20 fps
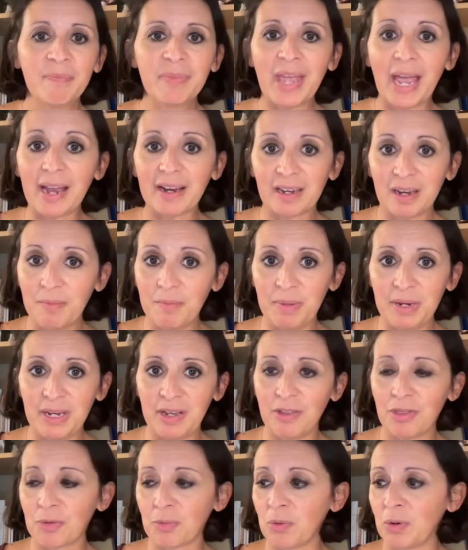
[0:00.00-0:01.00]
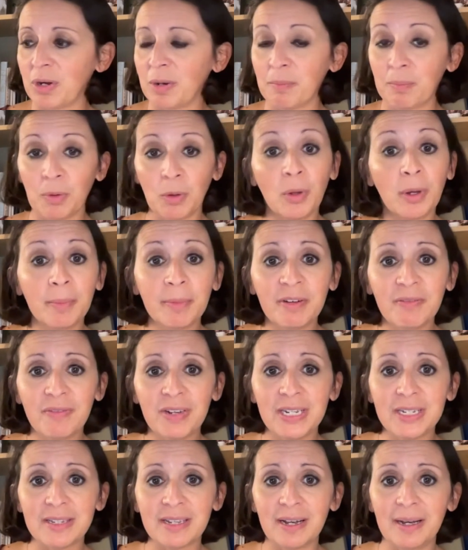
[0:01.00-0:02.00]
That can be through an employment
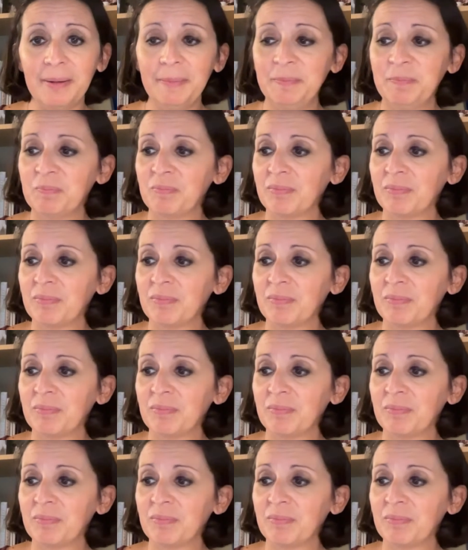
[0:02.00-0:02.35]
visa.